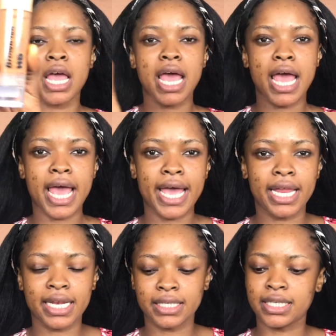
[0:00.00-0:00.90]

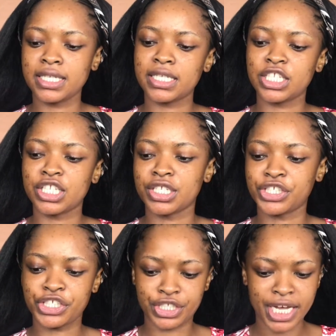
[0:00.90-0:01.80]
and this is in the
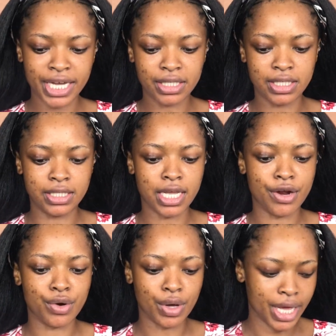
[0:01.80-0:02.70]
shade
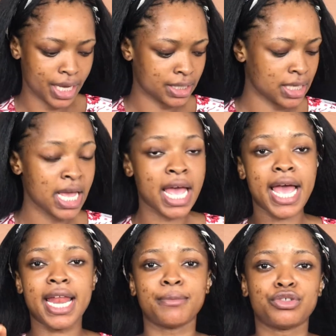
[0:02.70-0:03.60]
08, and
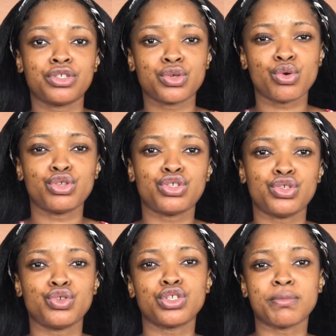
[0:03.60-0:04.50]
I'm just going to
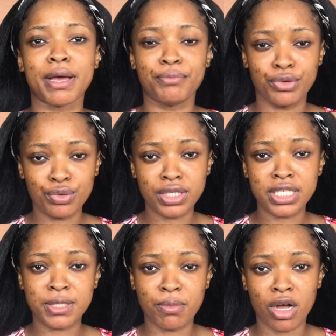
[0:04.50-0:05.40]
use my beauty
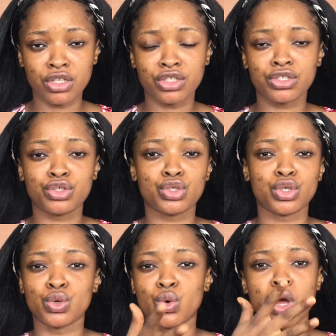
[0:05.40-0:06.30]
sponge
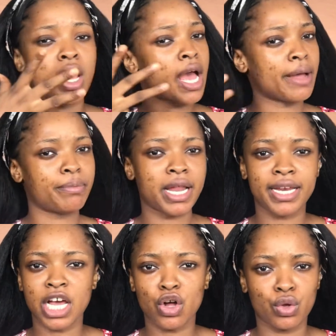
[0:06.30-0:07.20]
to apply
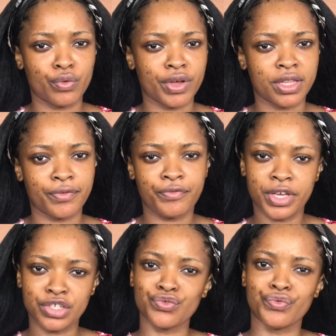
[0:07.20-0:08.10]
that all over the
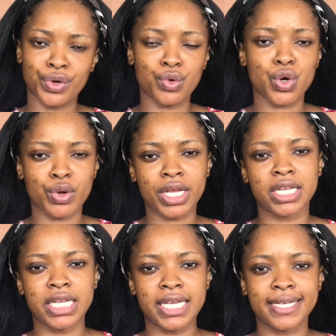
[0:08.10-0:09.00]
face real
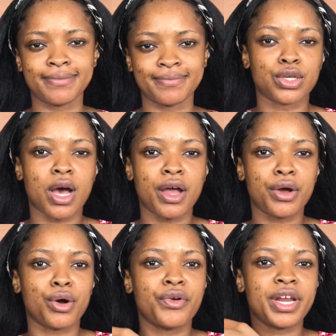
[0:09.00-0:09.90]
quickly. So I
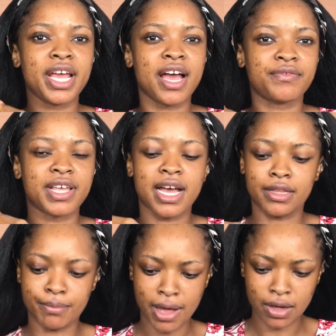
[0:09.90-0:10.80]
already have that at the
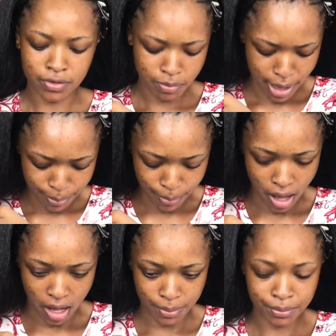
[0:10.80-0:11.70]
back of my
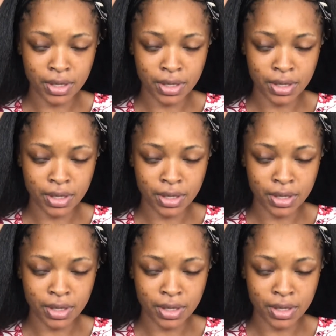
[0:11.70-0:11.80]
palm,